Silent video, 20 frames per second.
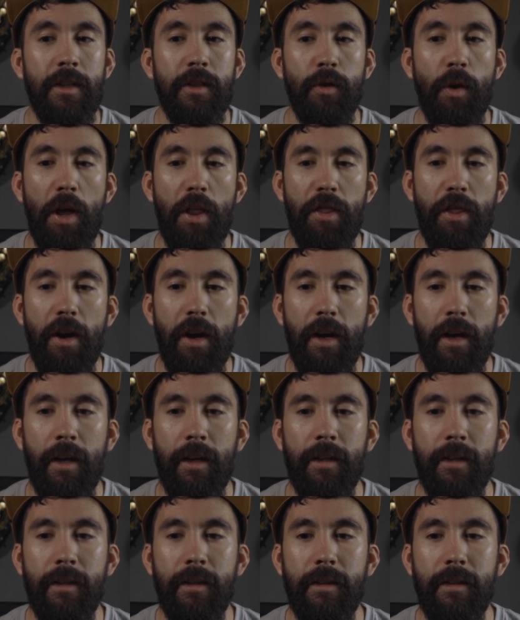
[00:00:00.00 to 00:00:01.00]
So I
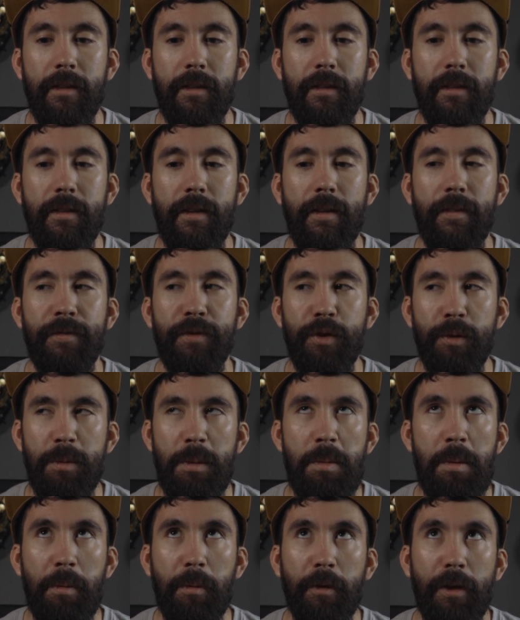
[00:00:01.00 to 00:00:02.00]
thought, if so
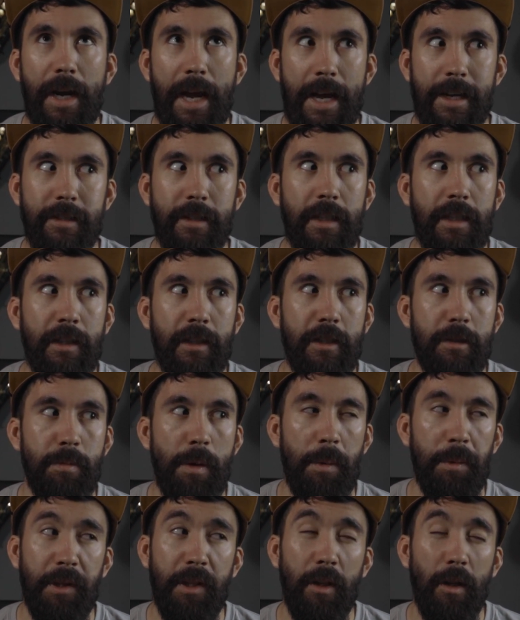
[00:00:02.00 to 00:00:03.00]
many people are asking, there's
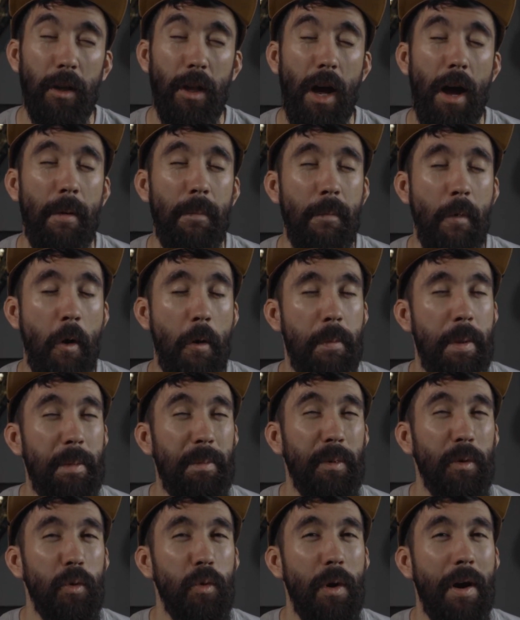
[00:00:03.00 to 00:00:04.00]
probably a lot more
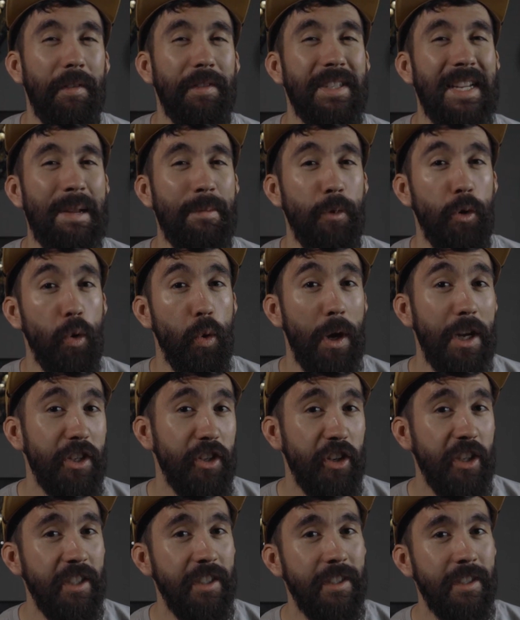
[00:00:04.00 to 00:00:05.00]
people who have the same
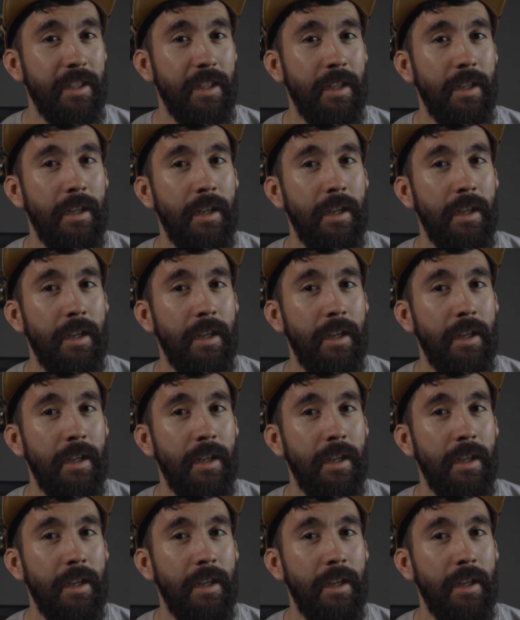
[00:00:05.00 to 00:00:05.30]
questions,